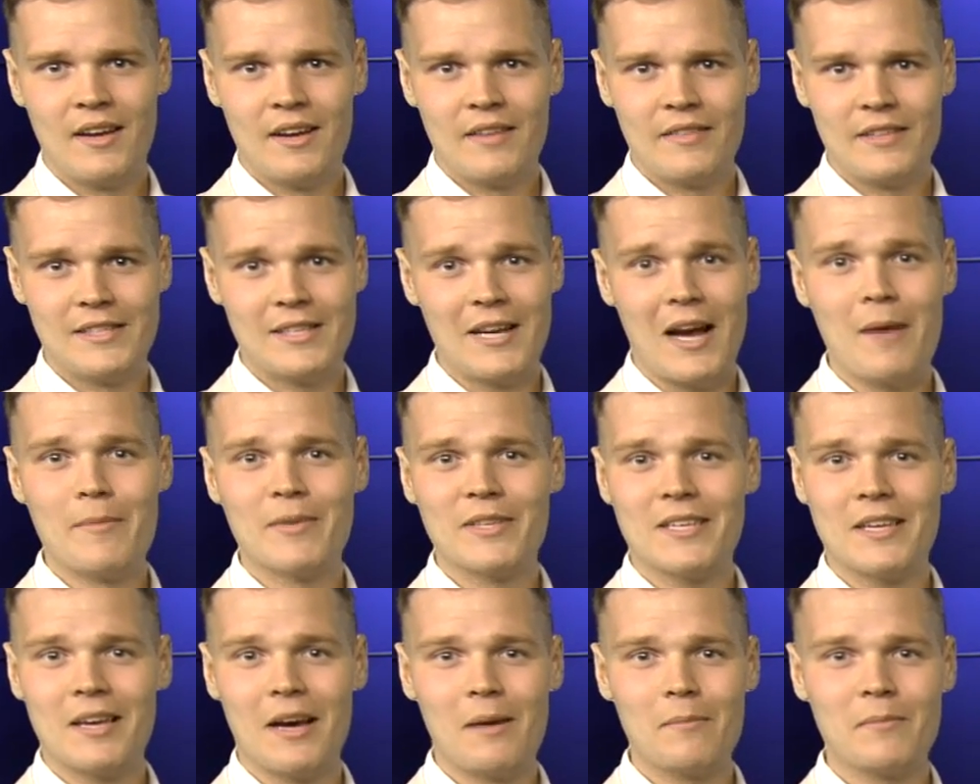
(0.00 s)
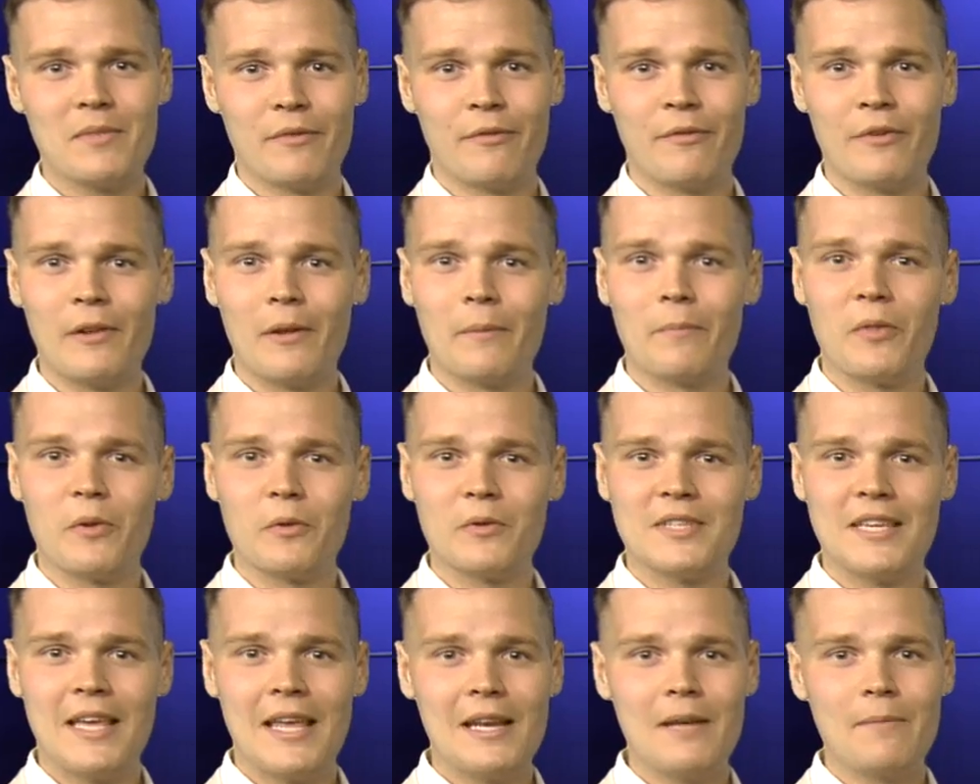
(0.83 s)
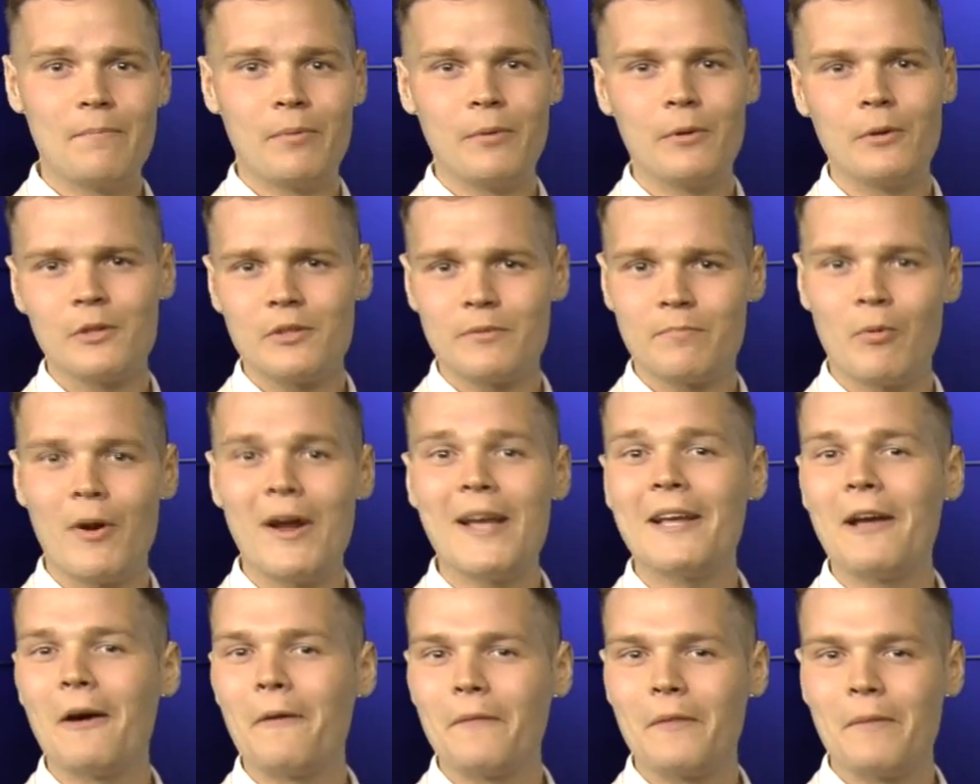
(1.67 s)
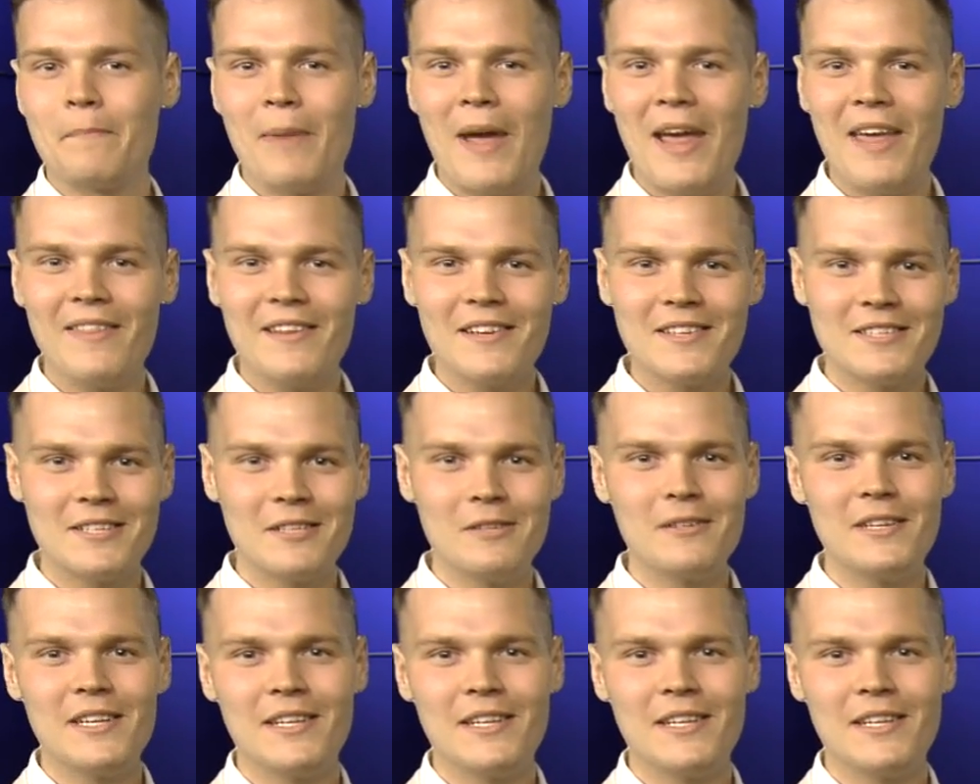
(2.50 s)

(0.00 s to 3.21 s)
The time has come to fill up those kiddie pools, break out the bathing suit,